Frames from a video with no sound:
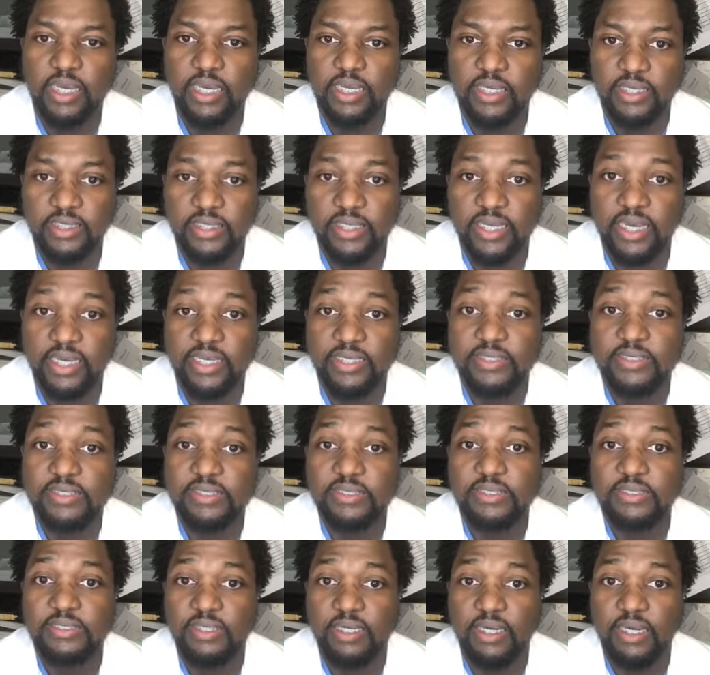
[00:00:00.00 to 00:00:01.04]
And
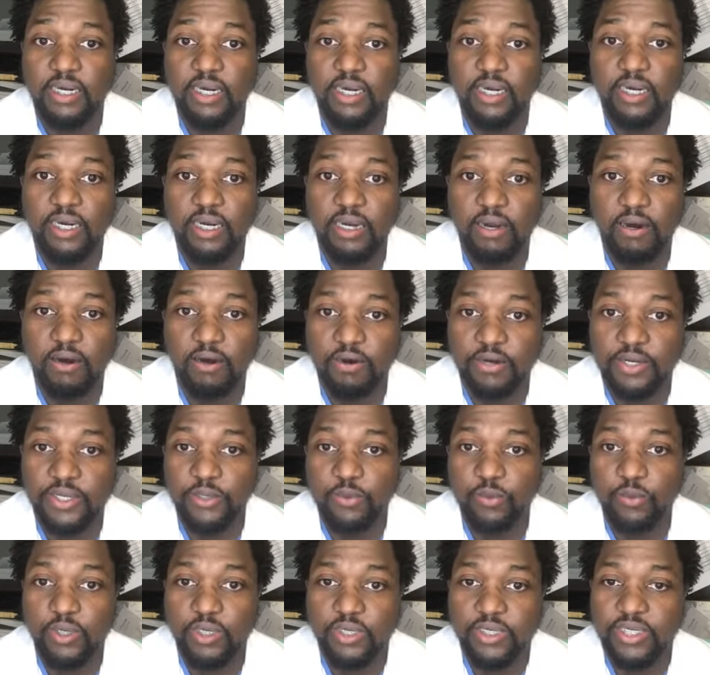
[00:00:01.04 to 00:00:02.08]
yes, hard
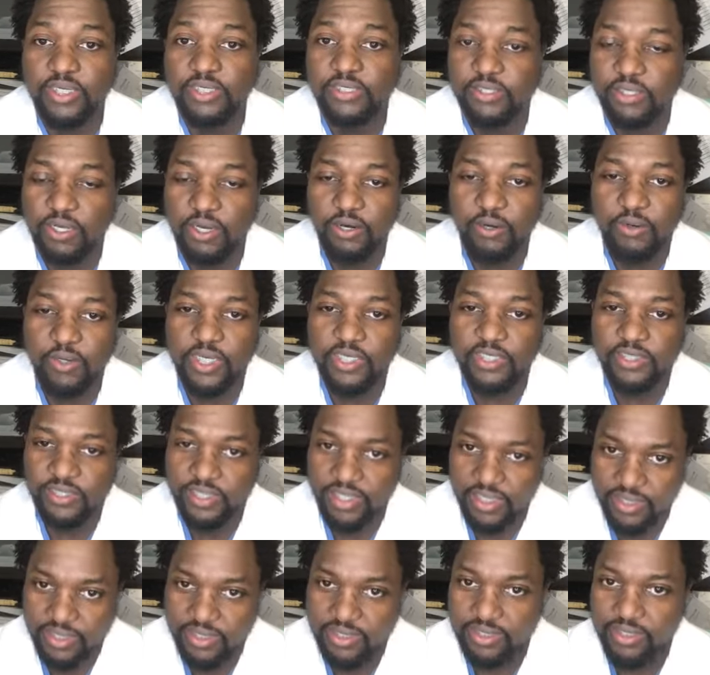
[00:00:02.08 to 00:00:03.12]
at work as always.
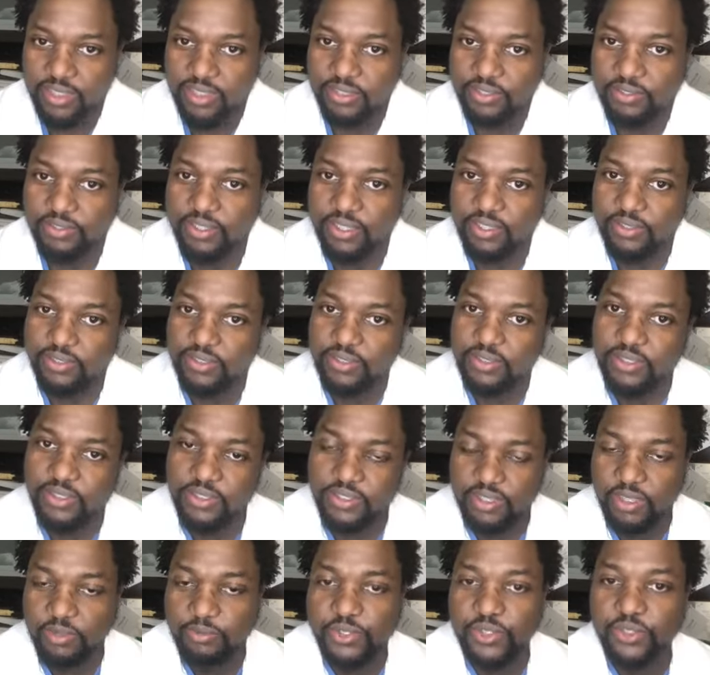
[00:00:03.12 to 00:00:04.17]
Yes, thank you, Dr.
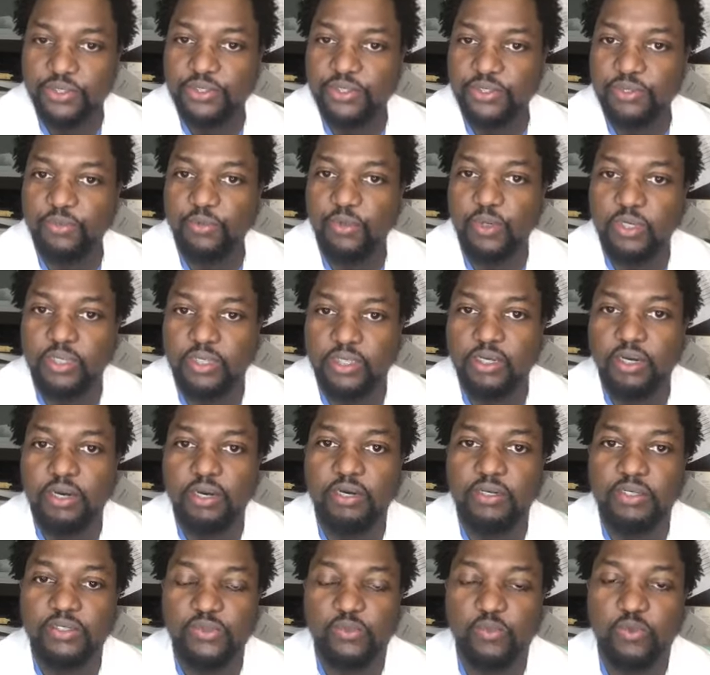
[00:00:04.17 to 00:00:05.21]
Khadijah. I'm sure you're working
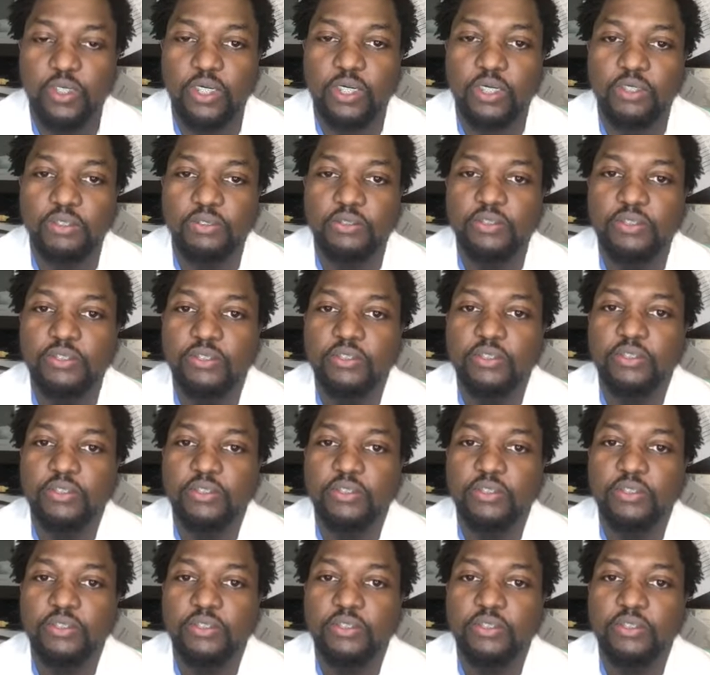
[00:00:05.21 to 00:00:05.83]
hard as well.